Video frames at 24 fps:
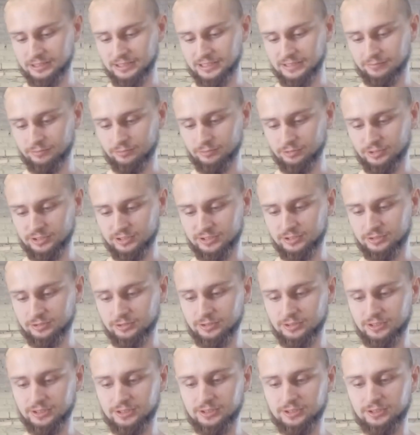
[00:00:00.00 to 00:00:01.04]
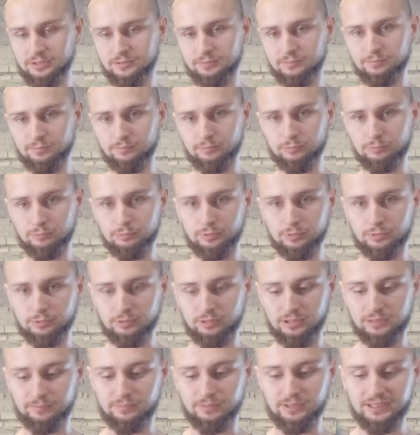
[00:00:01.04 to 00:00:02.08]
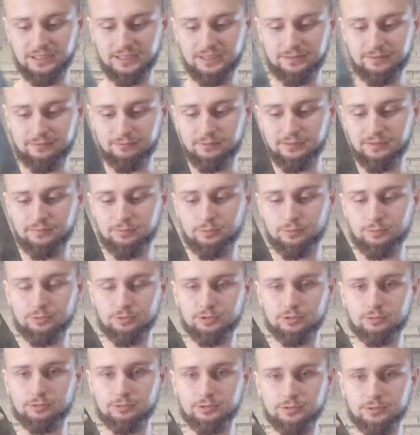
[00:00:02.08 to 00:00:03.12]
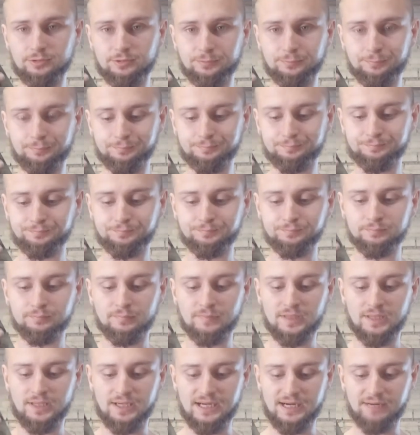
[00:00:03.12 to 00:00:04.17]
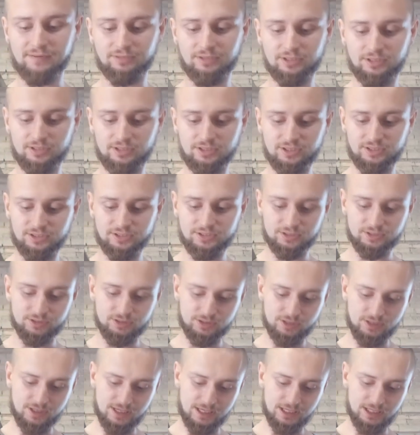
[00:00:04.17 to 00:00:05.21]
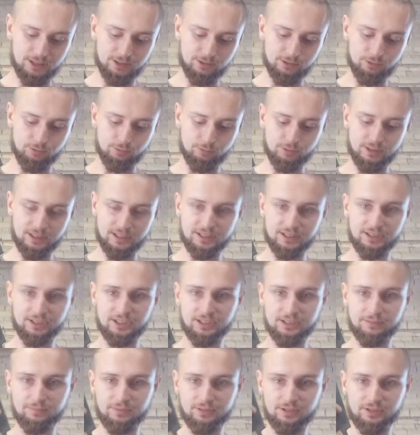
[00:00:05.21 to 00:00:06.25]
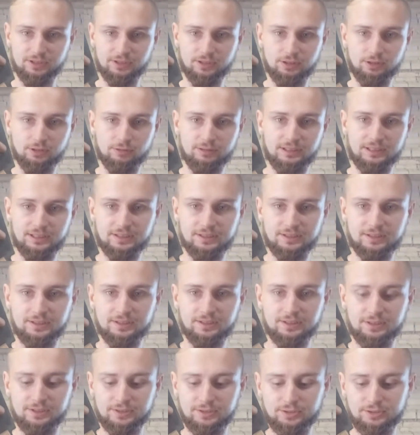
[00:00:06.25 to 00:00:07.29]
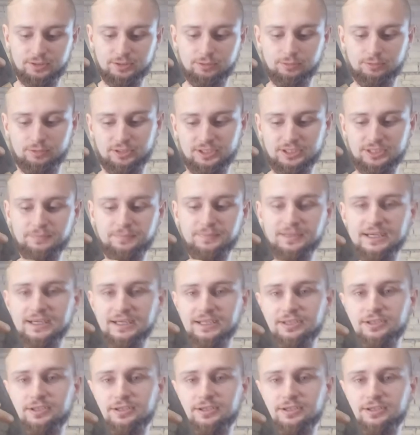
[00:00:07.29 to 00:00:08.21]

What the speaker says: have to just connect the wood to the blade with two screws. After this I'm going to cut it a bit lower, so this part